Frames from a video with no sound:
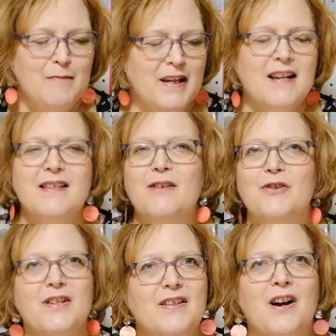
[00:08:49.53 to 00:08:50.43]
because there
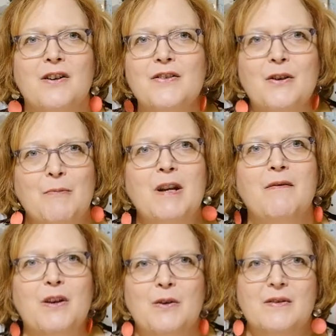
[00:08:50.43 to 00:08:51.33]
just are so many
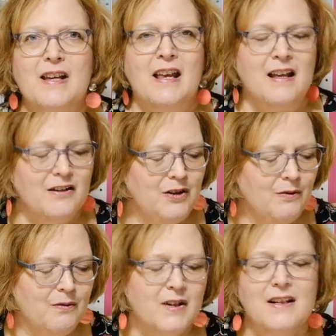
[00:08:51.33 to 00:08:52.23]
views and
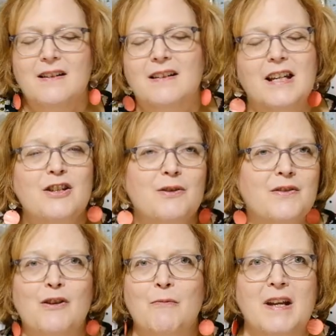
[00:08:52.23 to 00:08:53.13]
you can do
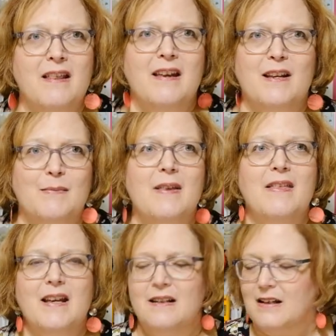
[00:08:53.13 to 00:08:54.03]
so many things with
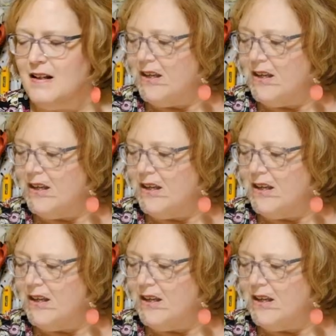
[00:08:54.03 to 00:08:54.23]
it.